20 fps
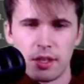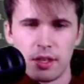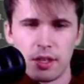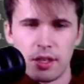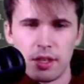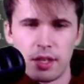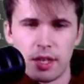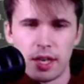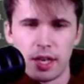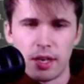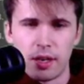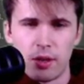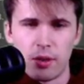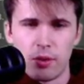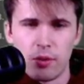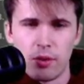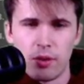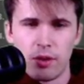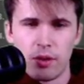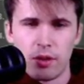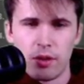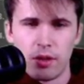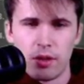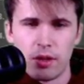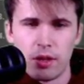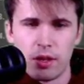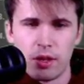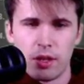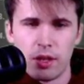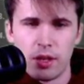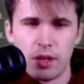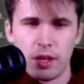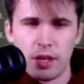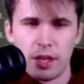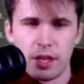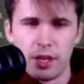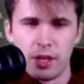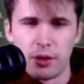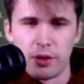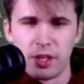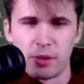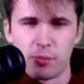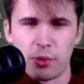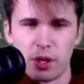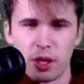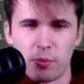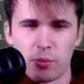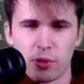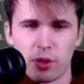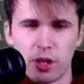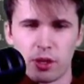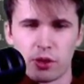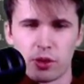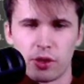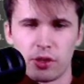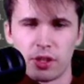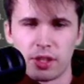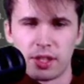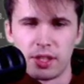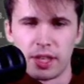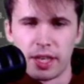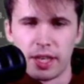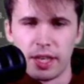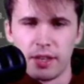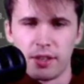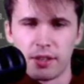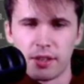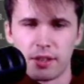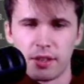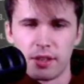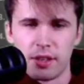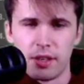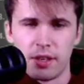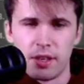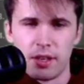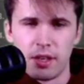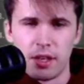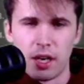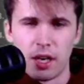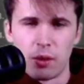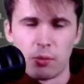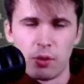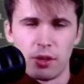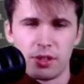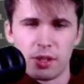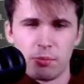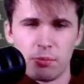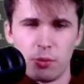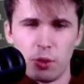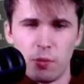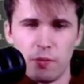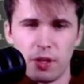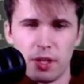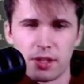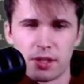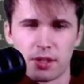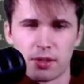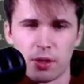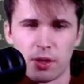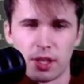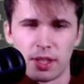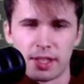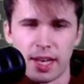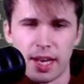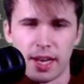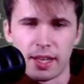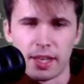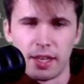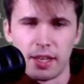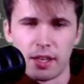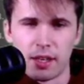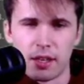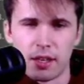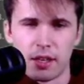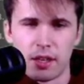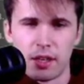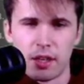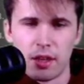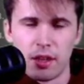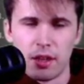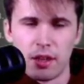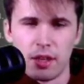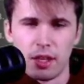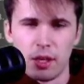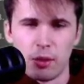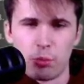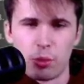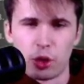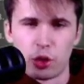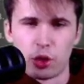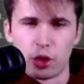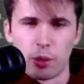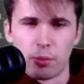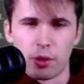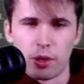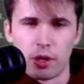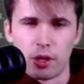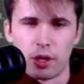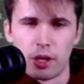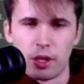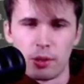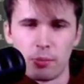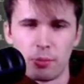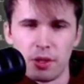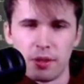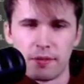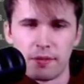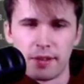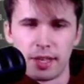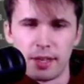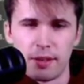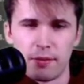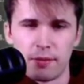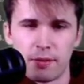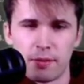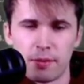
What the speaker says: now, you know, he's putting pressure on this knight. I want to move it and start attacking the bishop on b5.